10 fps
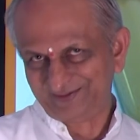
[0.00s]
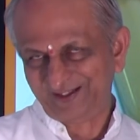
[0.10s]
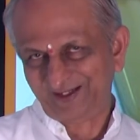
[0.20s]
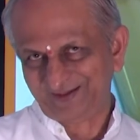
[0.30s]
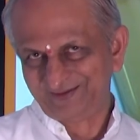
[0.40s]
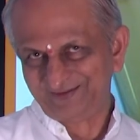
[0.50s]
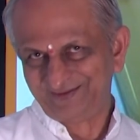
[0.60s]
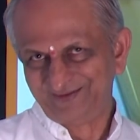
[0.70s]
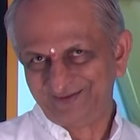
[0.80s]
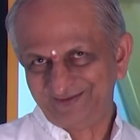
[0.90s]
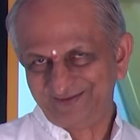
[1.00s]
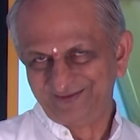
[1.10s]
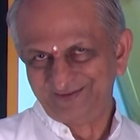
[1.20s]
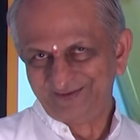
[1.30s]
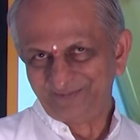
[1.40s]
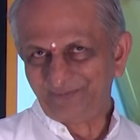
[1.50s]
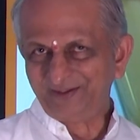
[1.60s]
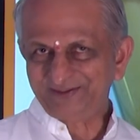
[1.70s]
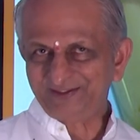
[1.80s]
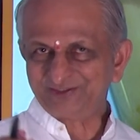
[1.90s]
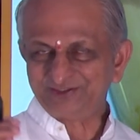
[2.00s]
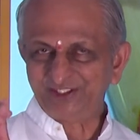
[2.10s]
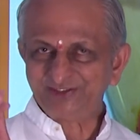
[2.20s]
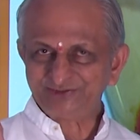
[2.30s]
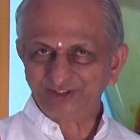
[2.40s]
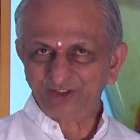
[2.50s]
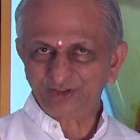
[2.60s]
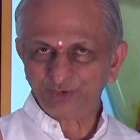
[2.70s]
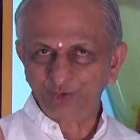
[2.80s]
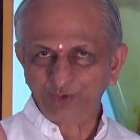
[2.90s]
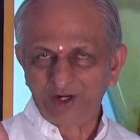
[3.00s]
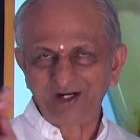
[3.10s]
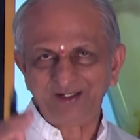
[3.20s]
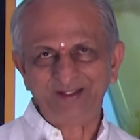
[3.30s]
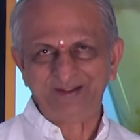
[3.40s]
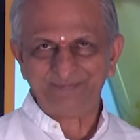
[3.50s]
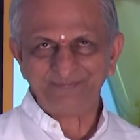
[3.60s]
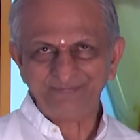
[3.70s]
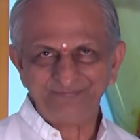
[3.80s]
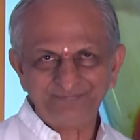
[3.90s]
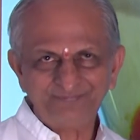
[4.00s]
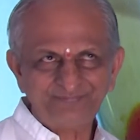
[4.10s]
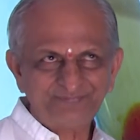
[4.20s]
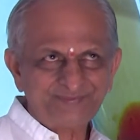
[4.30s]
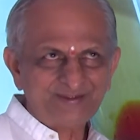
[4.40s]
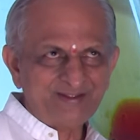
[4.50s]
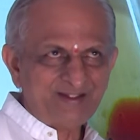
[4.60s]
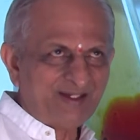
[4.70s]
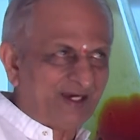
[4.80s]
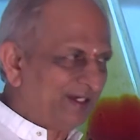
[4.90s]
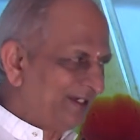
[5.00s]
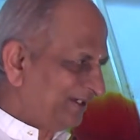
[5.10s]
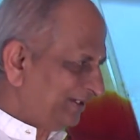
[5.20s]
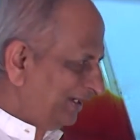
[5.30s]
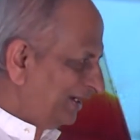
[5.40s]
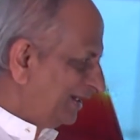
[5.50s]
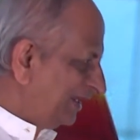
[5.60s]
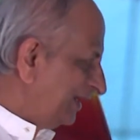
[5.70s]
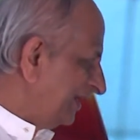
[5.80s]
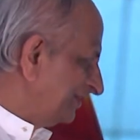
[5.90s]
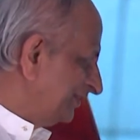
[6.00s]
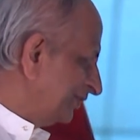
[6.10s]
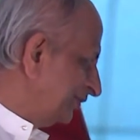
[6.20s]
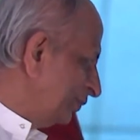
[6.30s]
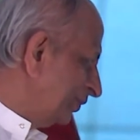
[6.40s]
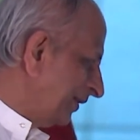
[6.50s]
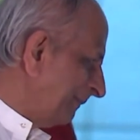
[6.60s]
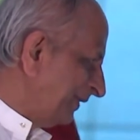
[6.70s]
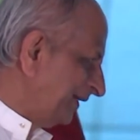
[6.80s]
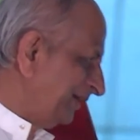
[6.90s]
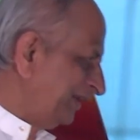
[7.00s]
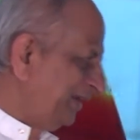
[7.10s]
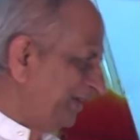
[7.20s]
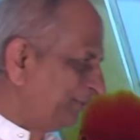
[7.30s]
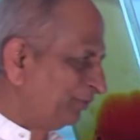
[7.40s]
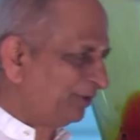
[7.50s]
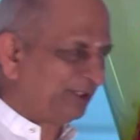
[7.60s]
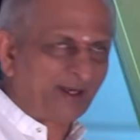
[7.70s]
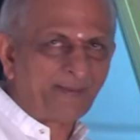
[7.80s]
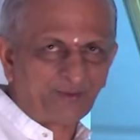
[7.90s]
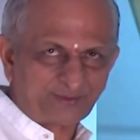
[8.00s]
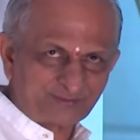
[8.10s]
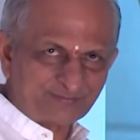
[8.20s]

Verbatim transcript: little, but it sticks on so hardly. Until and unless it is cured completely, it won't come out.